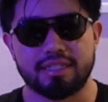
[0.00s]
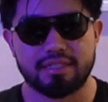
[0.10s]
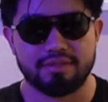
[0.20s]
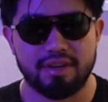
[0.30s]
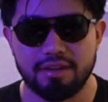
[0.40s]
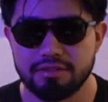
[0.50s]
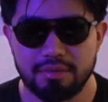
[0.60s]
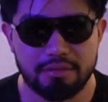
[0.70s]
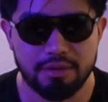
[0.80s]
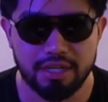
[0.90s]
of how to
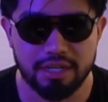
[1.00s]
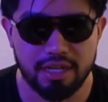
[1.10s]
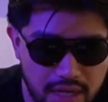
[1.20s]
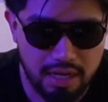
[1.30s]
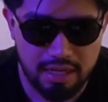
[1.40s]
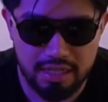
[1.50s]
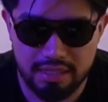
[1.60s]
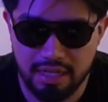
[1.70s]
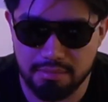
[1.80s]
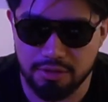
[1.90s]
make money online. And it's
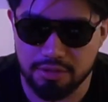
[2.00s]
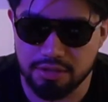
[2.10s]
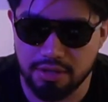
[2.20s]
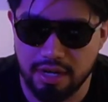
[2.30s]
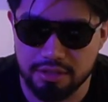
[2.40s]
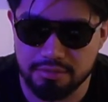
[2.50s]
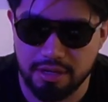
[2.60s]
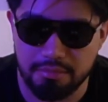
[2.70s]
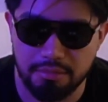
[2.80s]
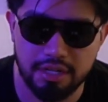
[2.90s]
not more so how to
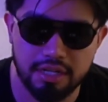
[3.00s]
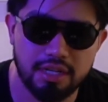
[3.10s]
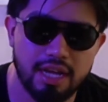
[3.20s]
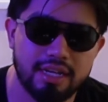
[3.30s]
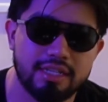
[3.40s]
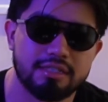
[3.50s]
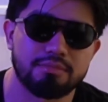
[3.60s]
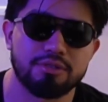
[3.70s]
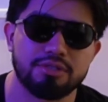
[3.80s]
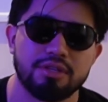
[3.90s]
make money online, it's
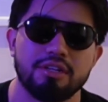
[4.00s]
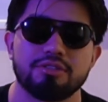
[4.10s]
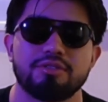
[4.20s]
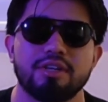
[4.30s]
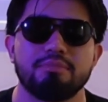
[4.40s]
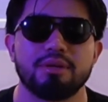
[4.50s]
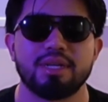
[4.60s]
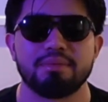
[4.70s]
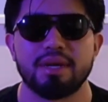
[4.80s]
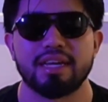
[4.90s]
more so how to create money making